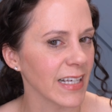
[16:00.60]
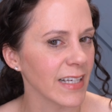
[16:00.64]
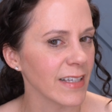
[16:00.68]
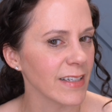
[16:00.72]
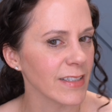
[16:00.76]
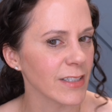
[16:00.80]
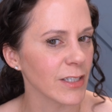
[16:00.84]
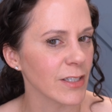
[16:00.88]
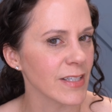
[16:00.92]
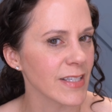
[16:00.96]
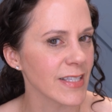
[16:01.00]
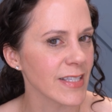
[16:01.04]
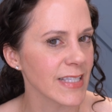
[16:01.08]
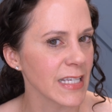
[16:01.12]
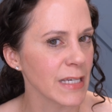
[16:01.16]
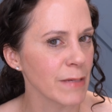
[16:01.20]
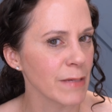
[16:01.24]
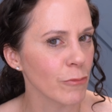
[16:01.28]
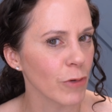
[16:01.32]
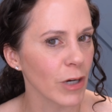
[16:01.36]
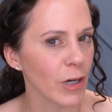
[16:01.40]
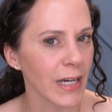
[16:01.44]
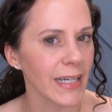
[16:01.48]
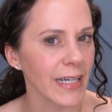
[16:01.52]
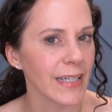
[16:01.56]
doesn't seem
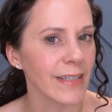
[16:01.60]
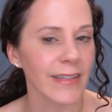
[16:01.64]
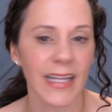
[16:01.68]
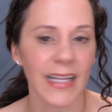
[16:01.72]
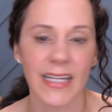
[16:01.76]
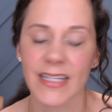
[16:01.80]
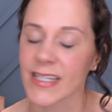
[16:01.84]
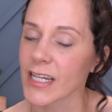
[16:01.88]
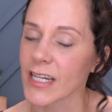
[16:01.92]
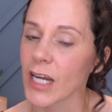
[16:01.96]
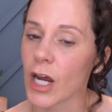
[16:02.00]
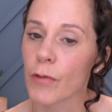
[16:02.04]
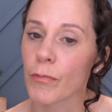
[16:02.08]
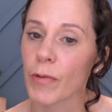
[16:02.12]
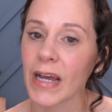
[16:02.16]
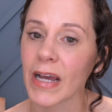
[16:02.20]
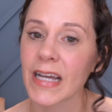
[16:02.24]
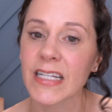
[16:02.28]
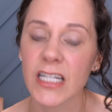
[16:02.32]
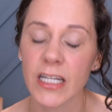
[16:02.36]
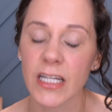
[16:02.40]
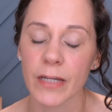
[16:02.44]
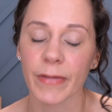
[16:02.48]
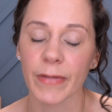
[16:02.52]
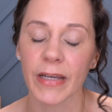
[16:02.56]
right. That's not right
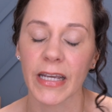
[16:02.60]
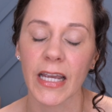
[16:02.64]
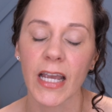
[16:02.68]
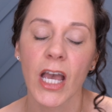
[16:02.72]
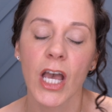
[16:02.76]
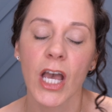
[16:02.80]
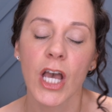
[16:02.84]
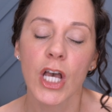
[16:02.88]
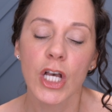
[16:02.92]
to me.